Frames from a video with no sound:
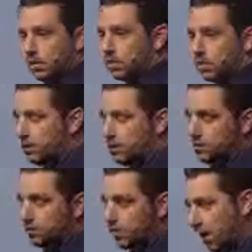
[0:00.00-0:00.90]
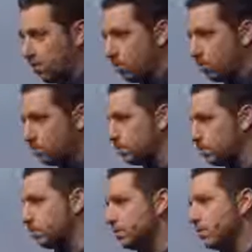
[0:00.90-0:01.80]
The most
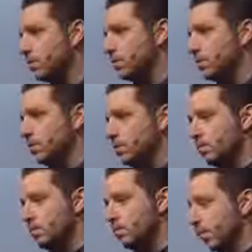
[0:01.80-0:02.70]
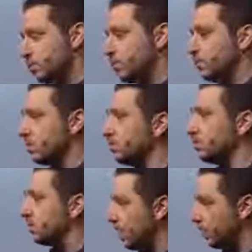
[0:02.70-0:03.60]
powerful professional use
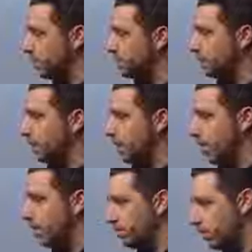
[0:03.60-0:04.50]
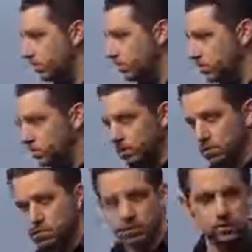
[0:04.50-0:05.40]
tablet you will ever use or